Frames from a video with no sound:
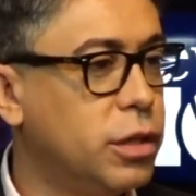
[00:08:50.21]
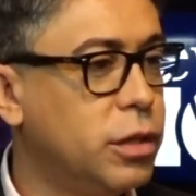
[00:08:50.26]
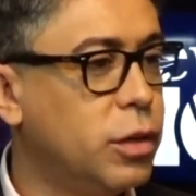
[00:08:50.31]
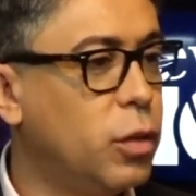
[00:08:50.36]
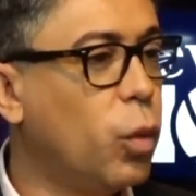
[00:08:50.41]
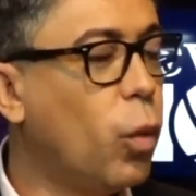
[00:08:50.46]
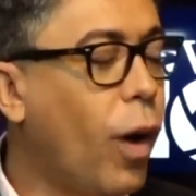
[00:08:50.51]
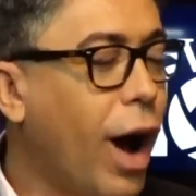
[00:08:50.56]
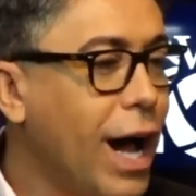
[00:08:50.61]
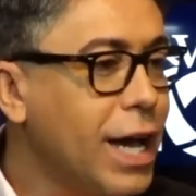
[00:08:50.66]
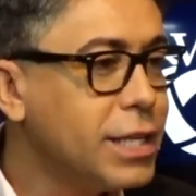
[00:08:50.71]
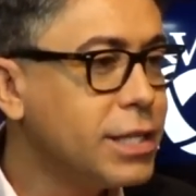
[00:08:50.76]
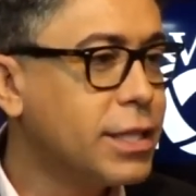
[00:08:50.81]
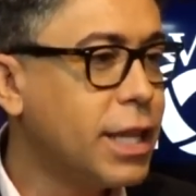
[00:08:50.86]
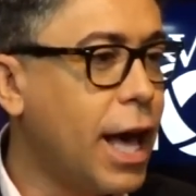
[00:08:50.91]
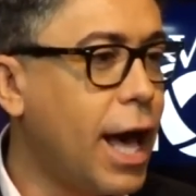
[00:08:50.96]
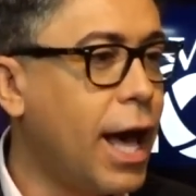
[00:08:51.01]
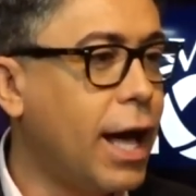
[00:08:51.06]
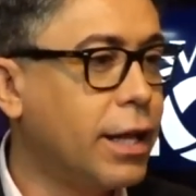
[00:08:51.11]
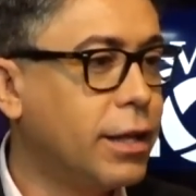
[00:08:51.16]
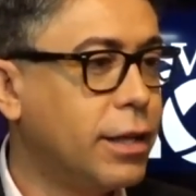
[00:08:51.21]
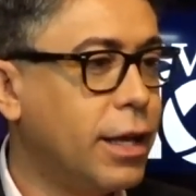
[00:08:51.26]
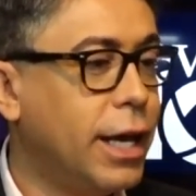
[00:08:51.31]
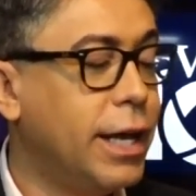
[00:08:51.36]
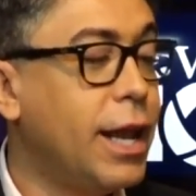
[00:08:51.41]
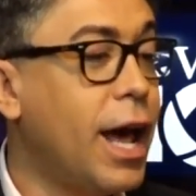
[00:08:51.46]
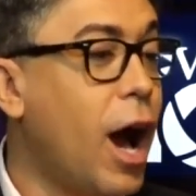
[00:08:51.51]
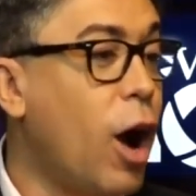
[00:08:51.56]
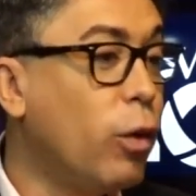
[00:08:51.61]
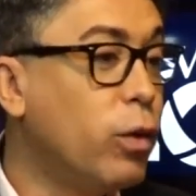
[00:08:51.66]
Why is that?
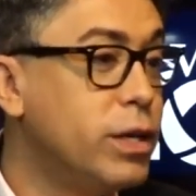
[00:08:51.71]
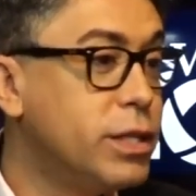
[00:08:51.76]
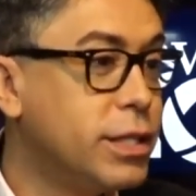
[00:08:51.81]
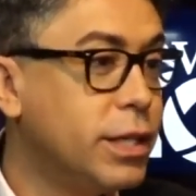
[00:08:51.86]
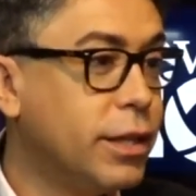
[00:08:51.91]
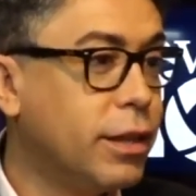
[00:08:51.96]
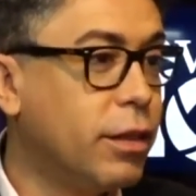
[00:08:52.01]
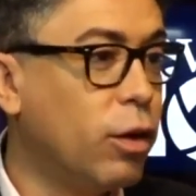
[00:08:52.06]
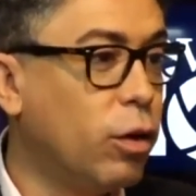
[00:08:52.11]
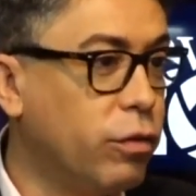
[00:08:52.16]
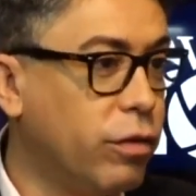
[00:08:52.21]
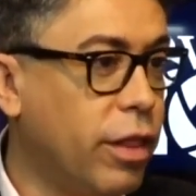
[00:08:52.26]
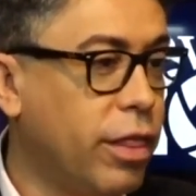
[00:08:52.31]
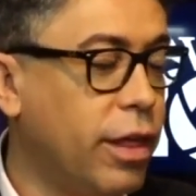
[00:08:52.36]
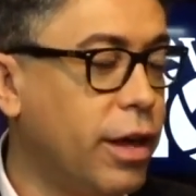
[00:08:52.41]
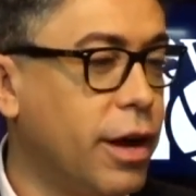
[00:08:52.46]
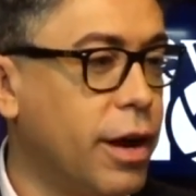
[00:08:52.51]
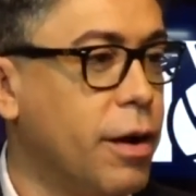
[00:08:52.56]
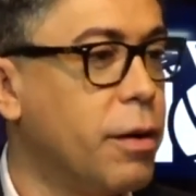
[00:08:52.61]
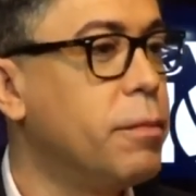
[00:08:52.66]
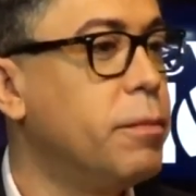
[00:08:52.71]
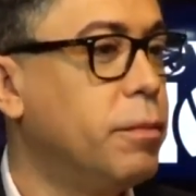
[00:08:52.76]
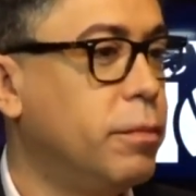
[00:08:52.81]
And how is it over there?